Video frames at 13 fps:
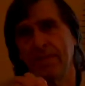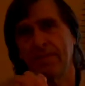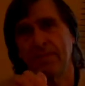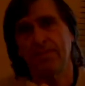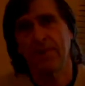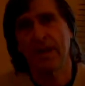
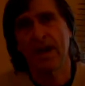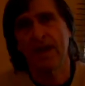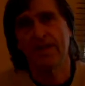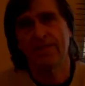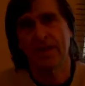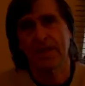were
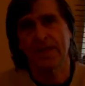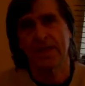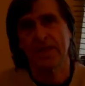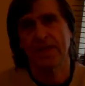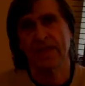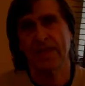part of this
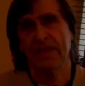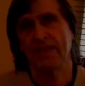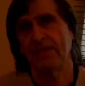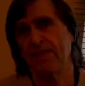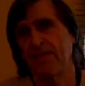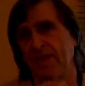in a
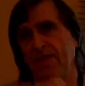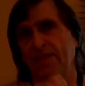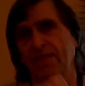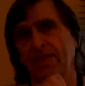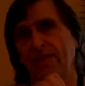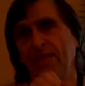sense, of trying to
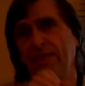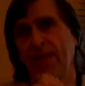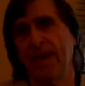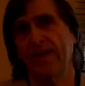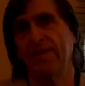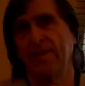
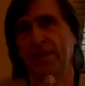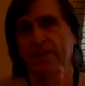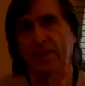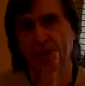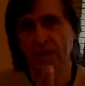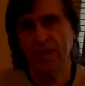find a way
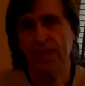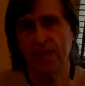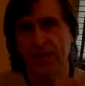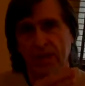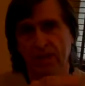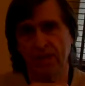when you
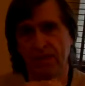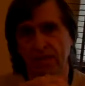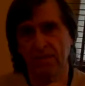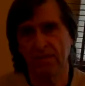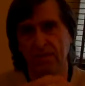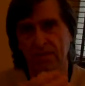said that
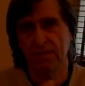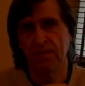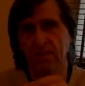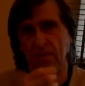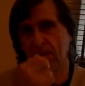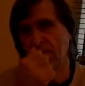
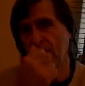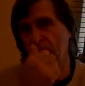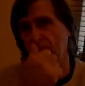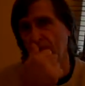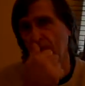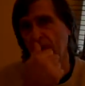when
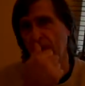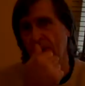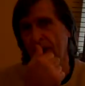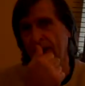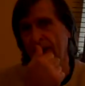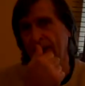we were
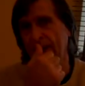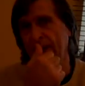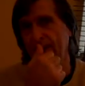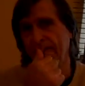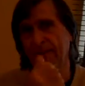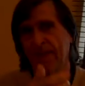sparring,
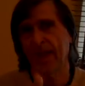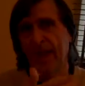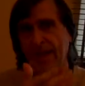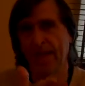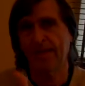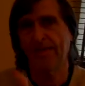
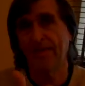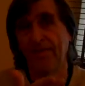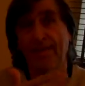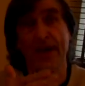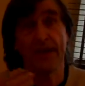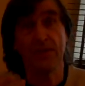how to
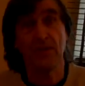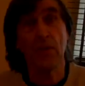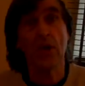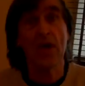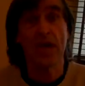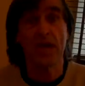find
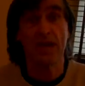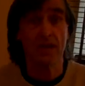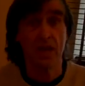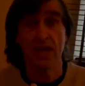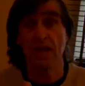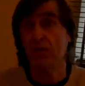a way.
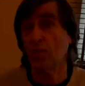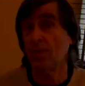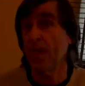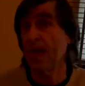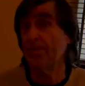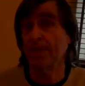So that's
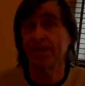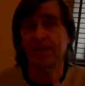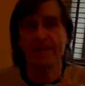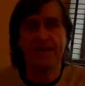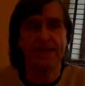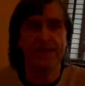what
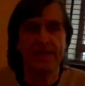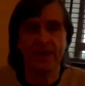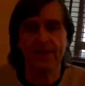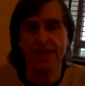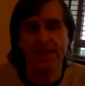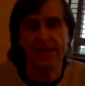happens, is that you
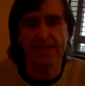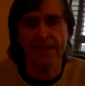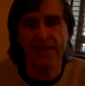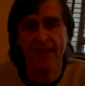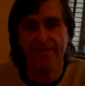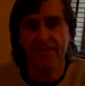don't
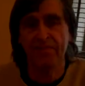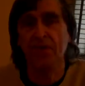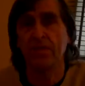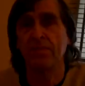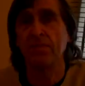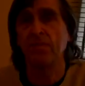necessarily have the
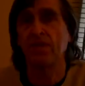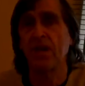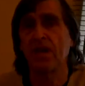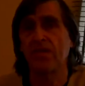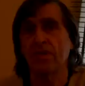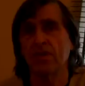problem
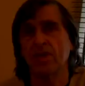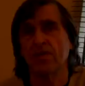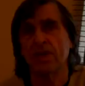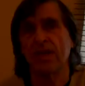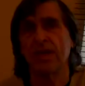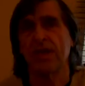yourself, you
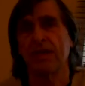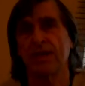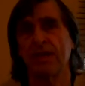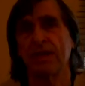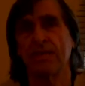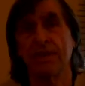start
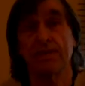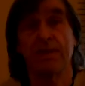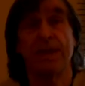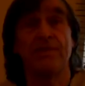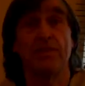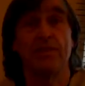recognizing other
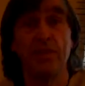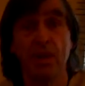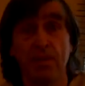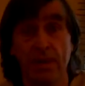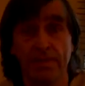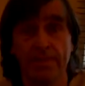people have the
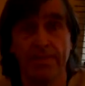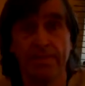problem.